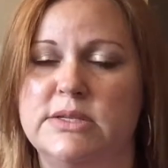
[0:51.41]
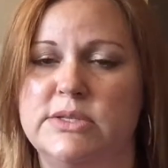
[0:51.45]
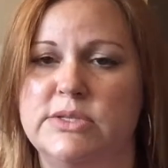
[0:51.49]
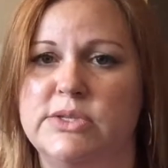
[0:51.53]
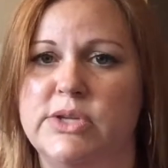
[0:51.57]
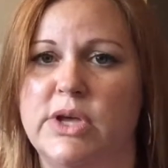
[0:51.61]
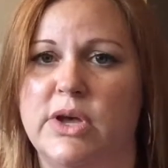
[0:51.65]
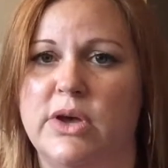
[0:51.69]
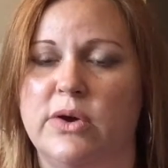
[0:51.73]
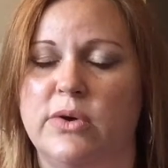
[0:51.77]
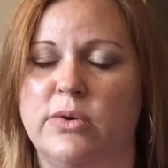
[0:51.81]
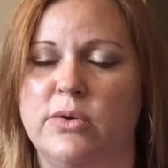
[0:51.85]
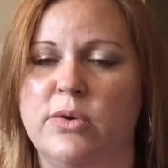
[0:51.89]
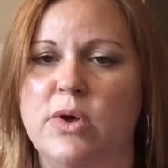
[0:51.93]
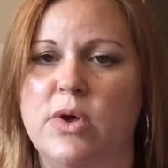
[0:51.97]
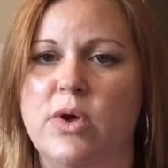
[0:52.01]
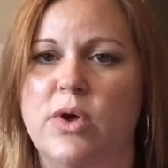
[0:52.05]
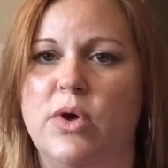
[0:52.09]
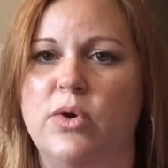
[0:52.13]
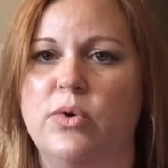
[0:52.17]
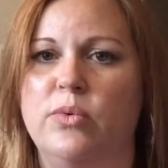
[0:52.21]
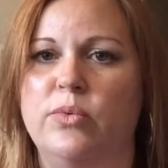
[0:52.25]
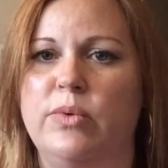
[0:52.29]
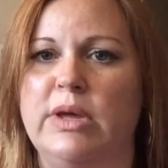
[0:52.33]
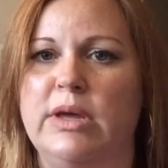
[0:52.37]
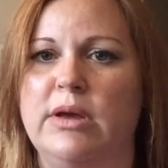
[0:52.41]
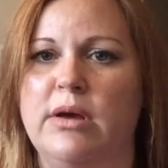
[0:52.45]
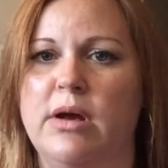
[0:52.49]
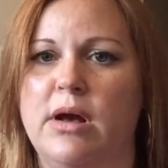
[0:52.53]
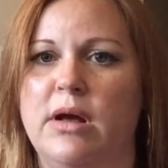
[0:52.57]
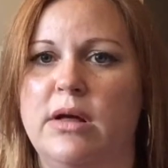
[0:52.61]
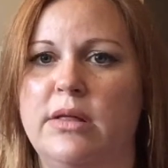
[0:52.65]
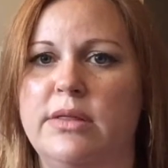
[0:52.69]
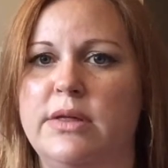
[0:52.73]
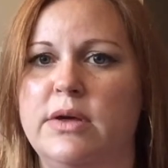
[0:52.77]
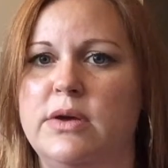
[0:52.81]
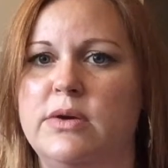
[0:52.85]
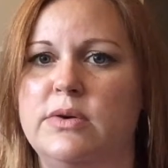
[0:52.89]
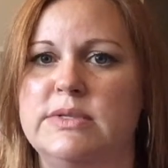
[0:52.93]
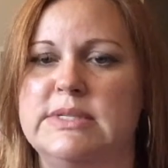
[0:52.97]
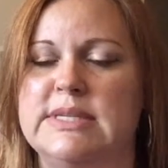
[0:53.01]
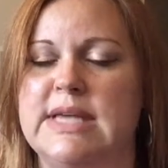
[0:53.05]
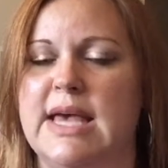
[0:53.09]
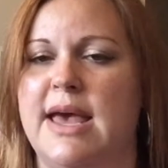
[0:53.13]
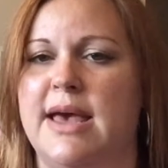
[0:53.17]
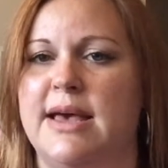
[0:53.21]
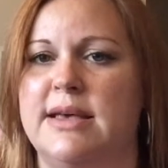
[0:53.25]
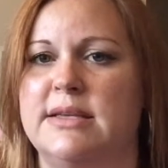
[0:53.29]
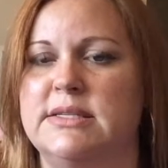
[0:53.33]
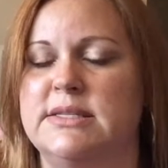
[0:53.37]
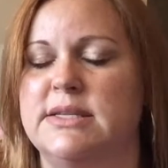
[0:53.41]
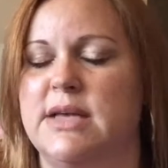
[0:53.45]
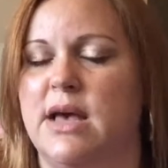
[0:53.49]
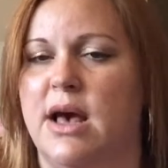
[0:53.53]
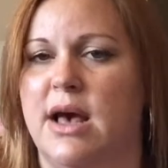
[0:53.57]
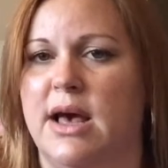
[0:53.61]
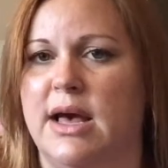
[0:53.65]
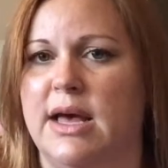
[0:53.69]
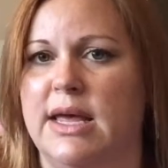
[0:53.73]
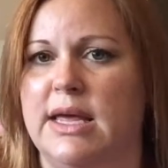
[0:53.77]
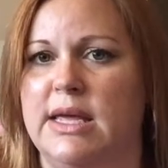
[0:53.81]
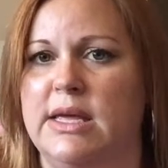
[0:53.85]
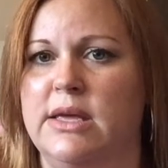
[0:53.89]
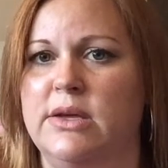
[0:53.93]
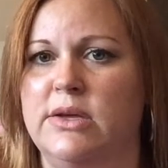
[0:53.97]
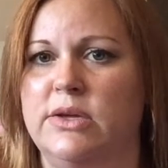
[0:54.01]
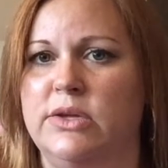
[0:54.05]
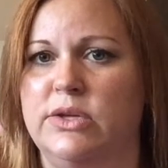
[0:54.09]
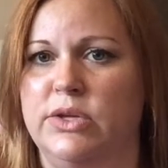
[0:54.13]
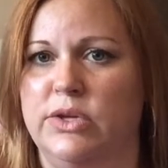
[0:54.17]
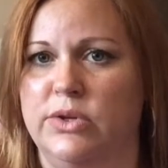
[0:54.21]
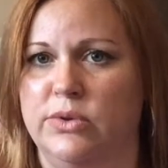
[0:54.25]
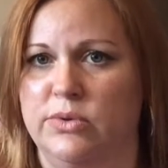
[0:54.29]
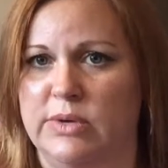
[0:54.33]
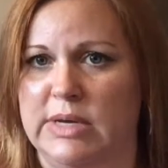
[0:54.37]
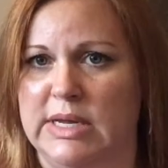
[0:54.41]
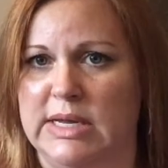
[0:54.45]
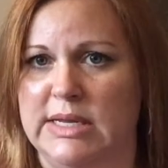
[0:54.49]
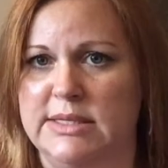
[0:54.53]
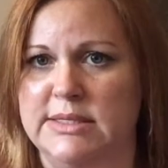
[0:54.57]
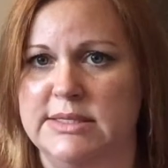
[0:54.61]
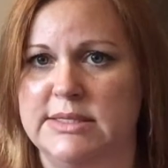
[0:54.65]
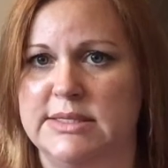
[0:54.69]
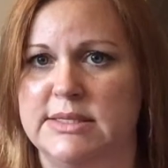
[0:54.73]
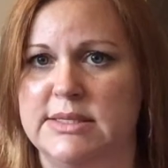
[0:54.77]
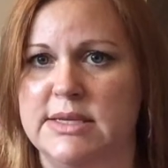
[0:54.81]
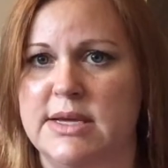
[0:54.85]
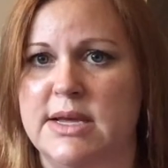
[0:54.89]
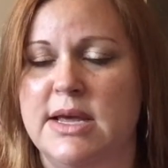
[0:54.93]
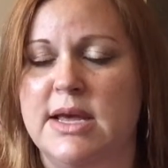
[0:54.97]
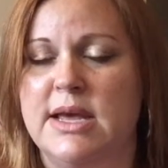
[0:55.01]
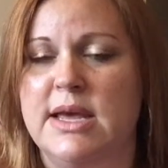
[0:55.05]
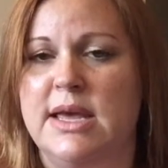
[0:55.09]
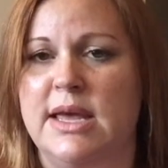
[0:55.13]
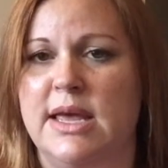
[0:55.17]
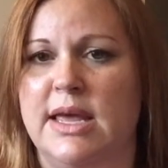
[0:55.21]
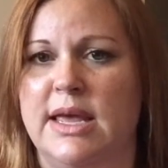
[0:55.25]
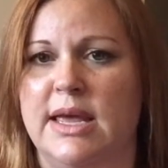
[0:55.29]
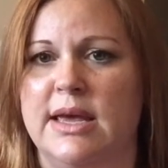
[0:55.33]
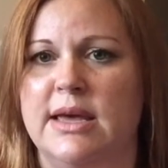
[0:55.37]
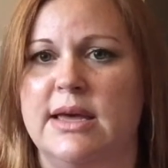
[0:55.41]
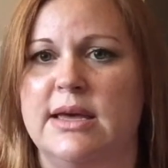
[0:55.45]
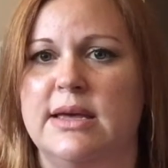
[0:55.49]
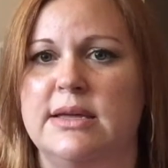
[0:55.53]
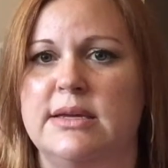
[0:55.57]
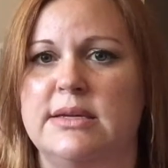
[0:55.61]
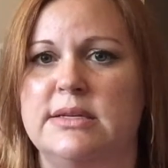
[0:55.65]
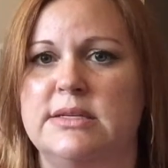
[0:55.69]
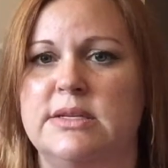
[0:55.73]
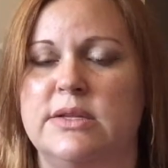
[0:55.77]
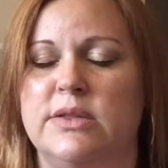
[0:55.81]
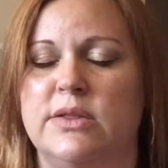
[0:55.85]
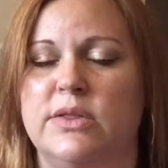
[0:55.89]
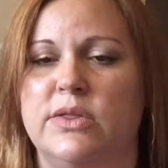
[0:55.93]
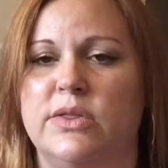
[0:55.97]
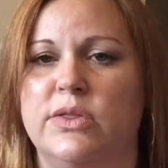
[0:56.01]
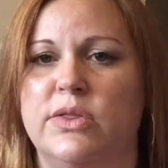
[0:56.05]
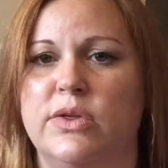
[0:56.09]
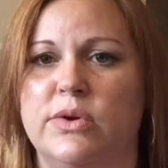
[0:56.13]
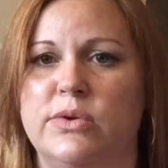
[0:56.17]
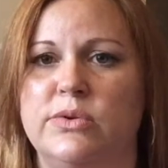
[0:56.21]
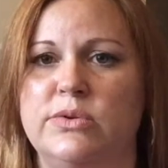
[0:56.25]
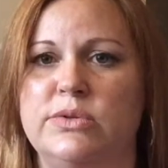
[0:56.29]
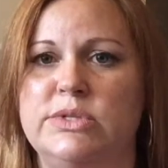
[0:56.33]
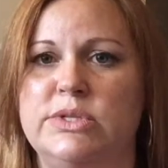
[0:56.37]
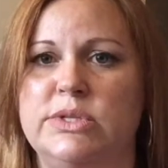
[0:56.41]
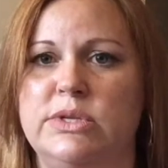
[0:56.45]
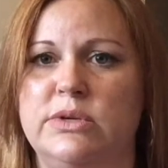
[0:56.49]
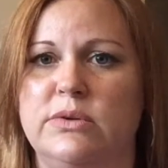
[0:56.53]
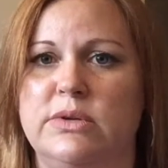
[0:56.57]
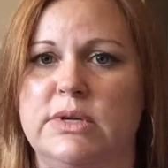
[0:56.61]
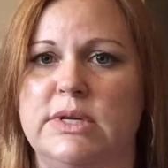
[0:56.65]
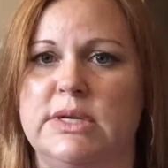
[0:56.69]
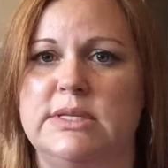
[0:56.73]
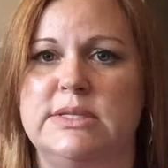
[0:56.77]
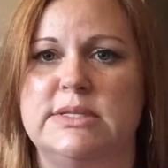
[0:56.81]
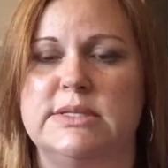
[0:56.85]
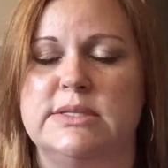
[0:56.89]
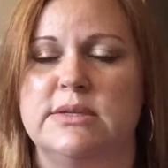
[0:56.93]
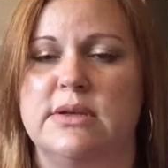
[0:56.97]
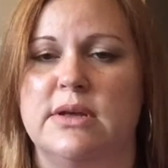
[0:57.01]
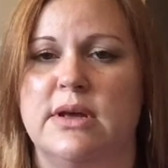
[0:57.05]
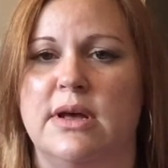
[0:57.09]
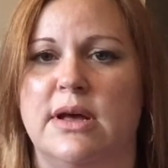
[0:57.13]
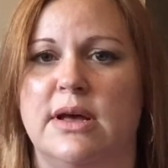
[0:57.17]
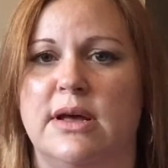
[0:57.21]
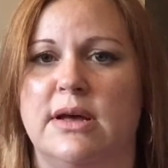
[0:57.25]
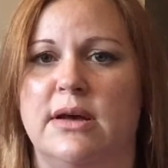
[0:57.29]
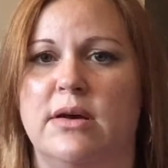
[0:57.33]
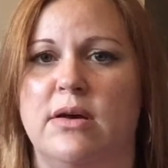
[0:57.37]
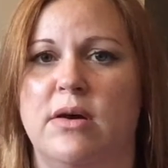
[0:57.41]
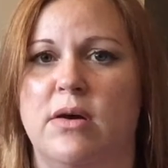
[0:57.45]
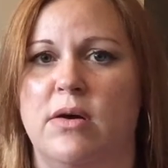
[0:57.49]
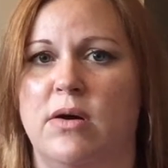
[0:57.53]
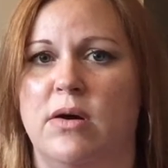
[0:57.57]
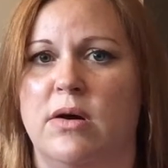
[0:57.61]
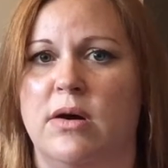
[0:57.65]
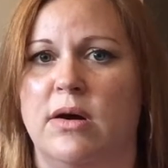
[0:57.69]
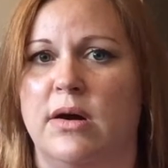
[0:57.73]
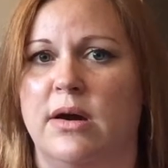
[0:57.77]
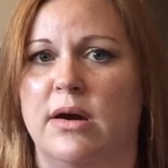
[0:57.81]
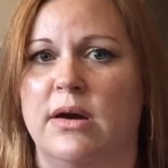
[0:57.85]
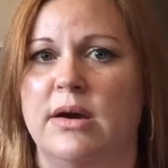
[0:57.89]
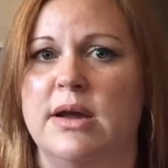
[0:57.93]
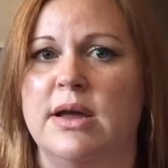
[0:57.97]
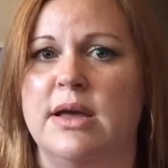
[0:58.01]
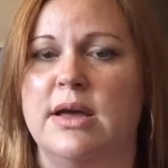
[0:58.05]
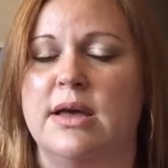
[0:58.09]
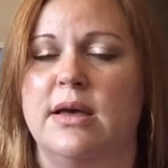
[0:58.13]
So we call those SI units, and those units are